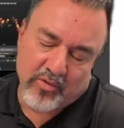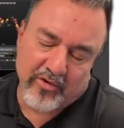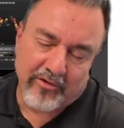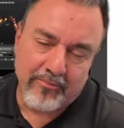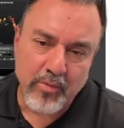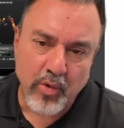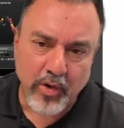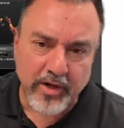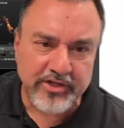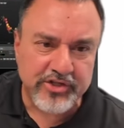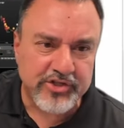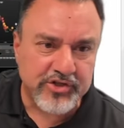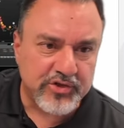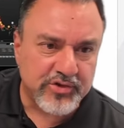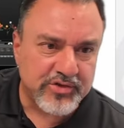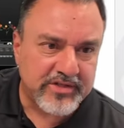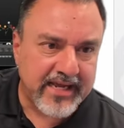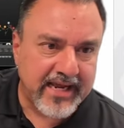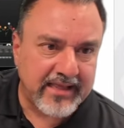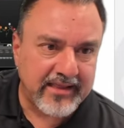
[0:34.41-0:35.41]
Well, Mortgage
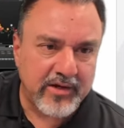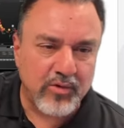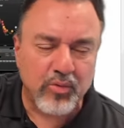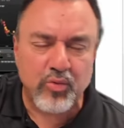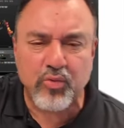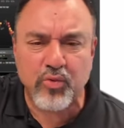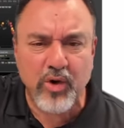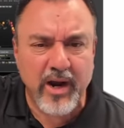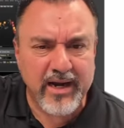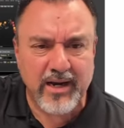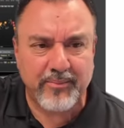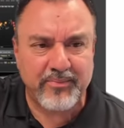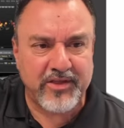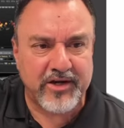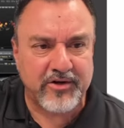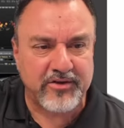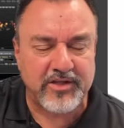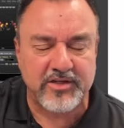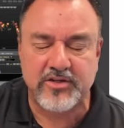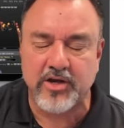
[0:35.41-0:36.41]
News Daily, right up
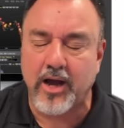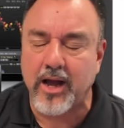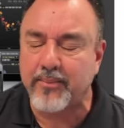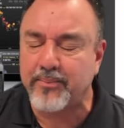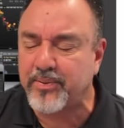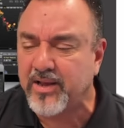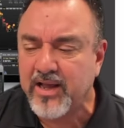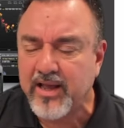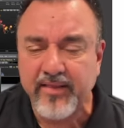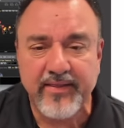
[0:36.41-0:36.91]
there at the top,